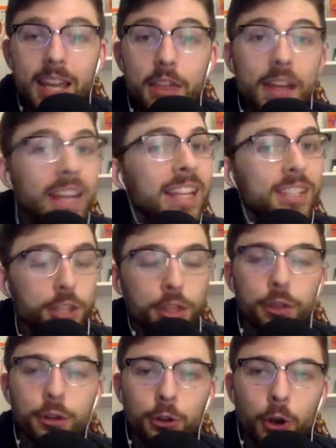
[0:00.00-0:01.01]
Then he hits a
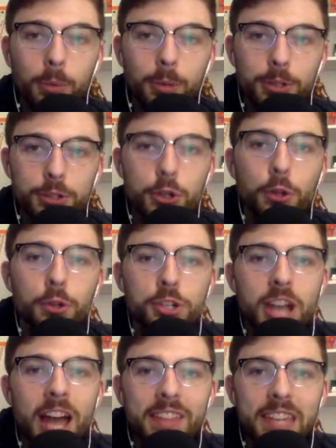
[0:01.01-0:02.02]
3rd homer, a solo
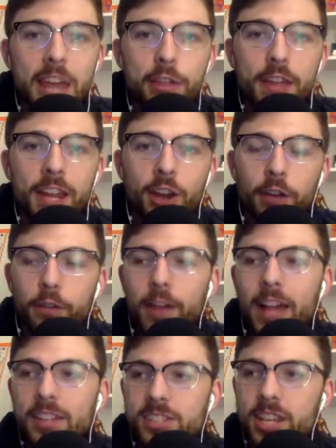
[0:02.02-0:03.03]
shot in the 8th inning off of
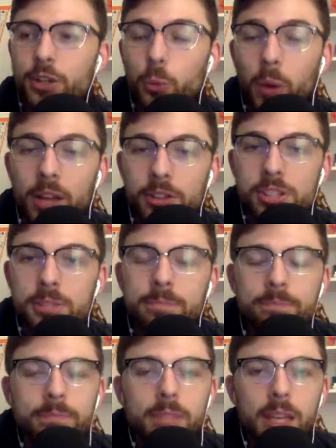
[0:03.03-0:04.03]
Alexander Wells.
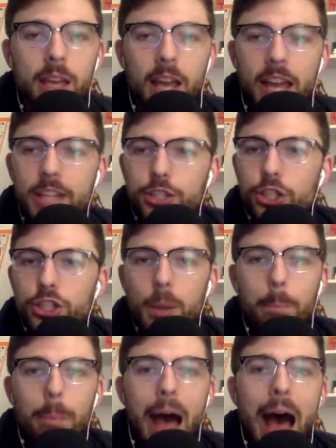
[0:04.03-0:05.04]
It's just a
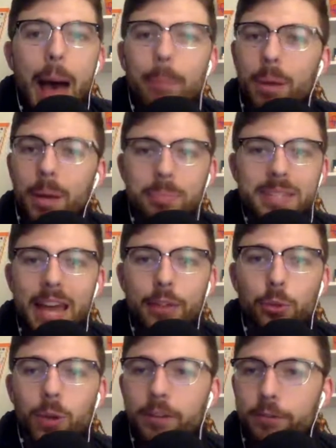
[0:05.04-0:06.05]
pop-up down the
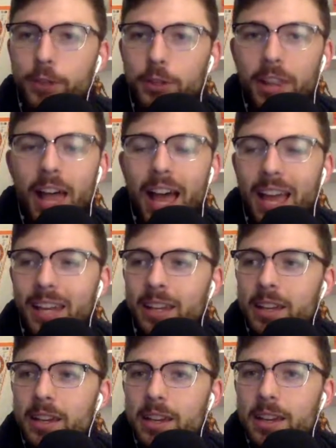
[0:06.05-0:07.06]
right field line,
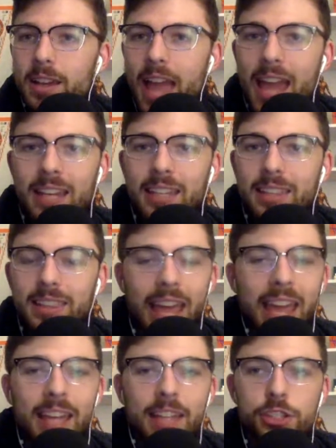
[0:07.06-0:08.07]
and it
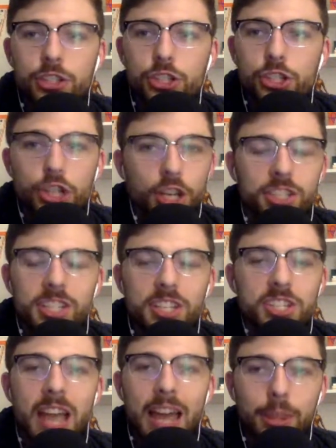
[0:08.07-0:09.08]
lands just
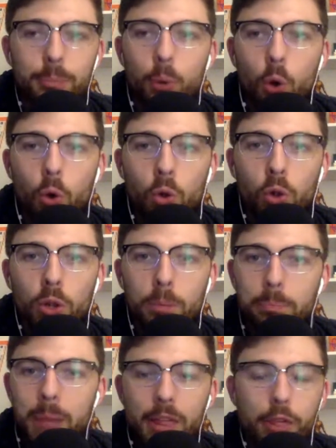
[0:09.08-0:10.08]
inside the
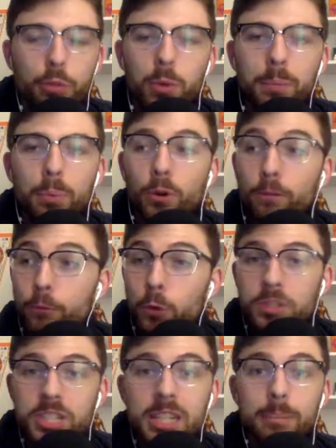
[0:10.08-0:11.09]
pole by the
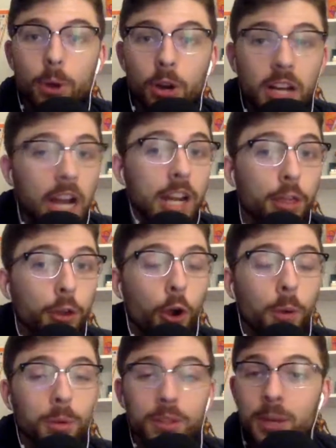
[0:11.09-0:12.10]
314 mark. Another
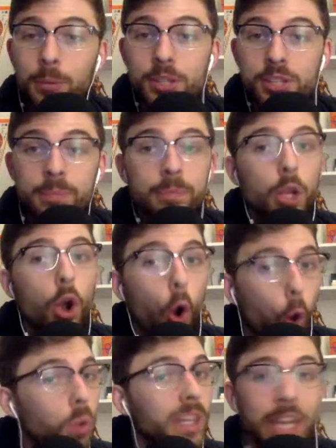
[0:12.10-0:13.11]
homer that was
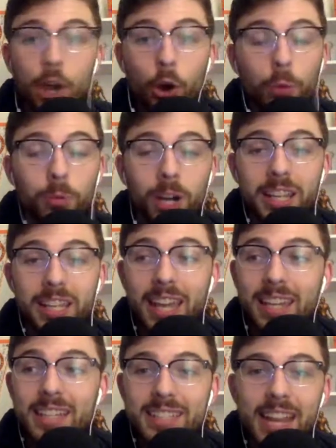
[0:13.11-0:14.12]
only a home run at
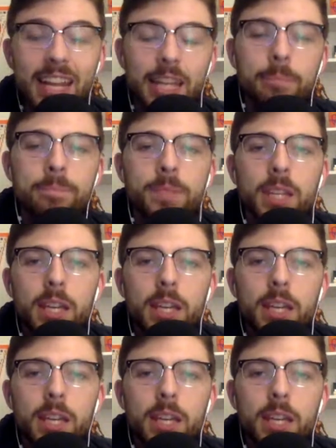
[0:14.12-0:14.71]
Yankee Stadium.